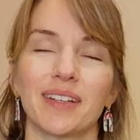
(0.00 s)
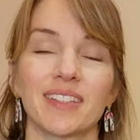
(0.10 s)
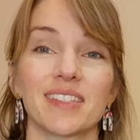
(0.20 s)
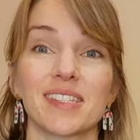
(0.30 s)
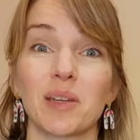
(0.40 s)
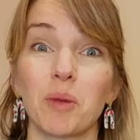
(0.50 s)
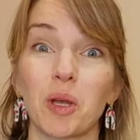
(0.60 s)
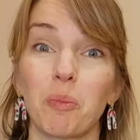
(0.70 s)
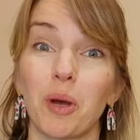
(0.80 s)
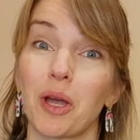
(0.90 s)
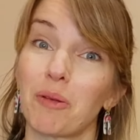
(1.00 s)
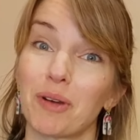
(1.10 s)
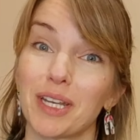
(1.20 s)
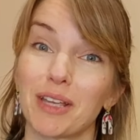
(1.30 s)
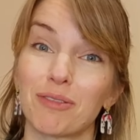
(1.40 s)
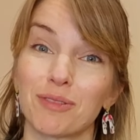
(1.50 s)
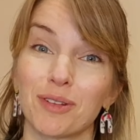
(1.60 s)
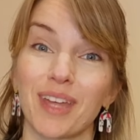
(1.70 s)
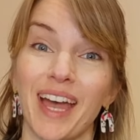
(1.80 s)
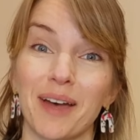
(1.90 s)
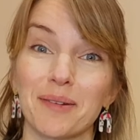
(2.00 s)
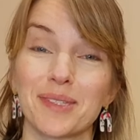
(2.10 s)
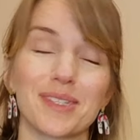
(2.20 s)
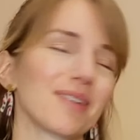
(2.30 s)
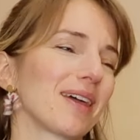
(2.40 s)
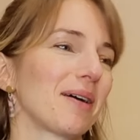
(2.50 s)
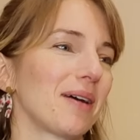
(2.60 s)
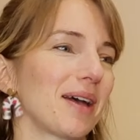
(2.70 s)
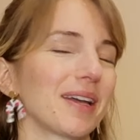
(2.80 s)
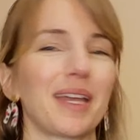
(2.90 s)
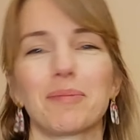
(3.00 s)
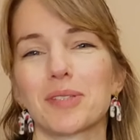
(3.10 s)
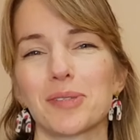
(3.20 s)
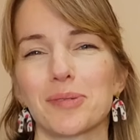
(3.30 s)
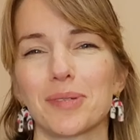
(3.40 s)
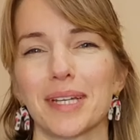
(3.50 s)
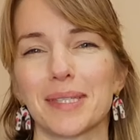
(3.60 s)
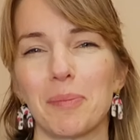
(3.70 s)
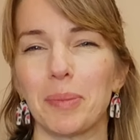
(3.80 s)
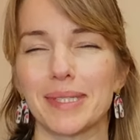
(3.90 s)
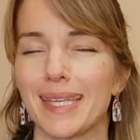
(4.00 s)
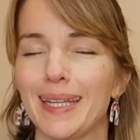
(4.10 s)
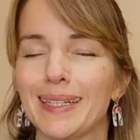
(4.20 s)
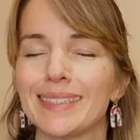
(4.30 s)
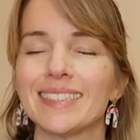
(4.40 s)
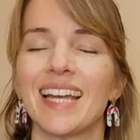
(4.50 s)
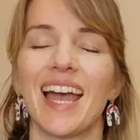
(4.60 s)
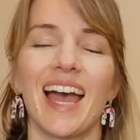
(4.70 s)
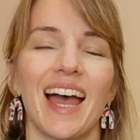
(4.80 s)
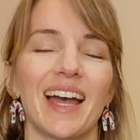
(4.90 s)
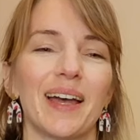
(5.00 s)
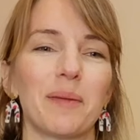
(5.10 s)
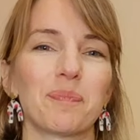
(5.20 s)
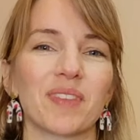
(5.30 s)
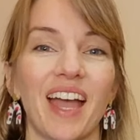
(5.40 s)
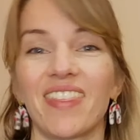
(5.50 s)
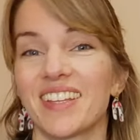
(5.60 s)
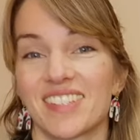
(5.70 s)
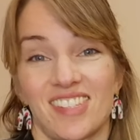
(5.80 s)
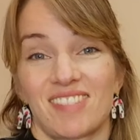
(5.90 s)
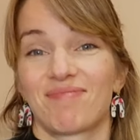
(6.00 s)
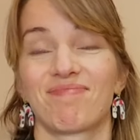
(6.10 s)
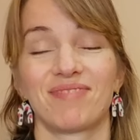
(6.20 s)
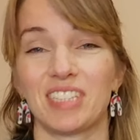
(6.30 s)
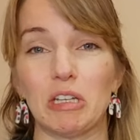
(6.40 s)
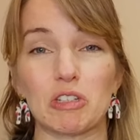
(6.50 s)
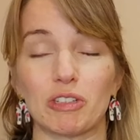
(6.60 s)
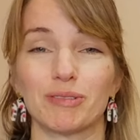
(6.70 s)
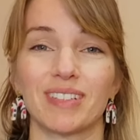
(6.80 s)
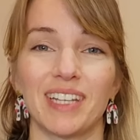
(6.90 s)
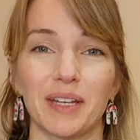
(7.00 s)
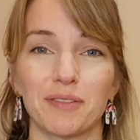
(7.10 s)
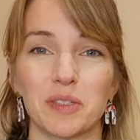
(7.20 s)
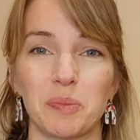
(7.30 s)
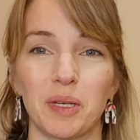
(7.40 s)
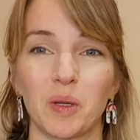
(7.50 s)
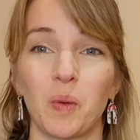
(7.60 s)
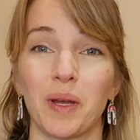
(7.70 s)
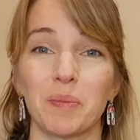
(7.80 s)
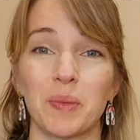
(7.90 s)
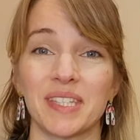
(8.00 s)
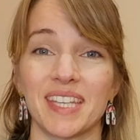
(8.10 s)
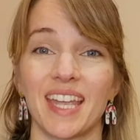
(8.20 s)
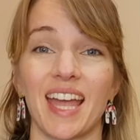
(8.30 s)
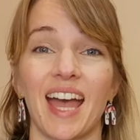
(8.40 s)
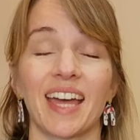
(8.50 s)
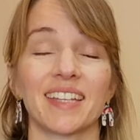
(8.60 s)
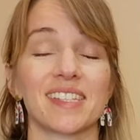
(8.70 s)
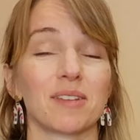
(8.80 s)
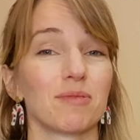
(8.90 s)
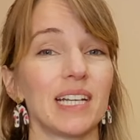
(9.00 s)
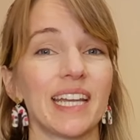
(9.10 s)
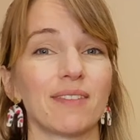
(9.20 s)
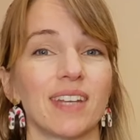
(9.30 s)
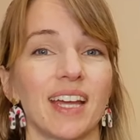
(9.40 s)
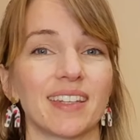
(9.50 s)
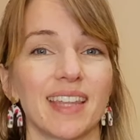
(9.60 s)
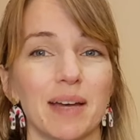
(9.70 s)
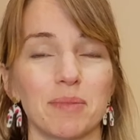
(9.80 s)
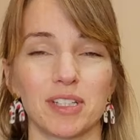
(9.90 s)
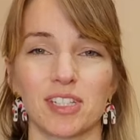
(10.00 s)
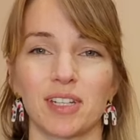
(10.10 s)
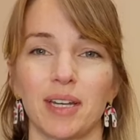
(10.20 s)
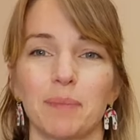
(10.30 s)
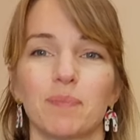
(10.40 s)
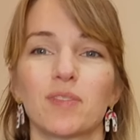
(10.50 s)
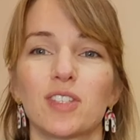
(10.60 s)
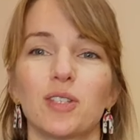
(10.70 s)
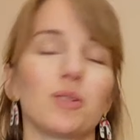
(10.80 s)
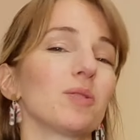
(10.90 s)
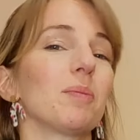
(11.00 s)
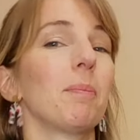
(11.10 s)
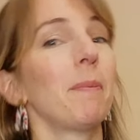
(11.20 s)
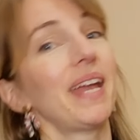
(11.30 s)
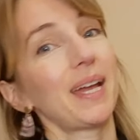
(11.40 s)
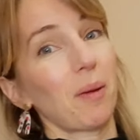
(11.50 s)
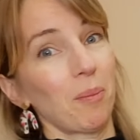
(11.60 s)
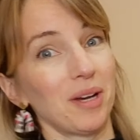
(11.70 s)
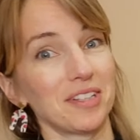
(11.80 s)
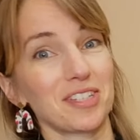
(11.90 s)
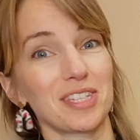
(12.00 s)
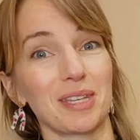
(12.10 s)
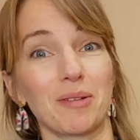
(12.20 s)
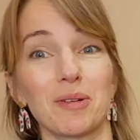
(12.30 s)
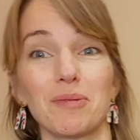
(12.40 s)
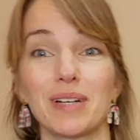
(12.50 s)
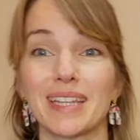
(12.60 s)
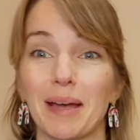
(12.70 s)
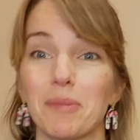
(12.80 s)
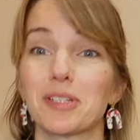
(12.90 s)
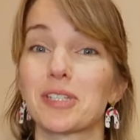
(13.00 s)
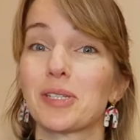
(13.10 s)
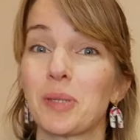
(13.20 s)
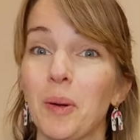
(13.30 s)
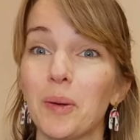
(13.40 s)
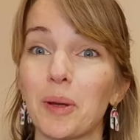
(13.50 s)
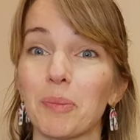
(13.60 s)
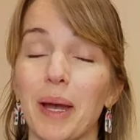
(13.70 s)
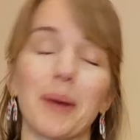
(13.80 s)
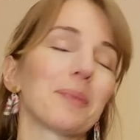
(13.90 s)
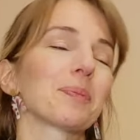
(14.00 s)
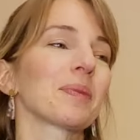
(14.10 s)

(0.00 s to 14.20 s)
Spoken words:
stomach bug running through the house, so that kept us all nice and busy. And then just usual life has been quite busy, and I really haven't had that much time to make much, so not really that much to talk about.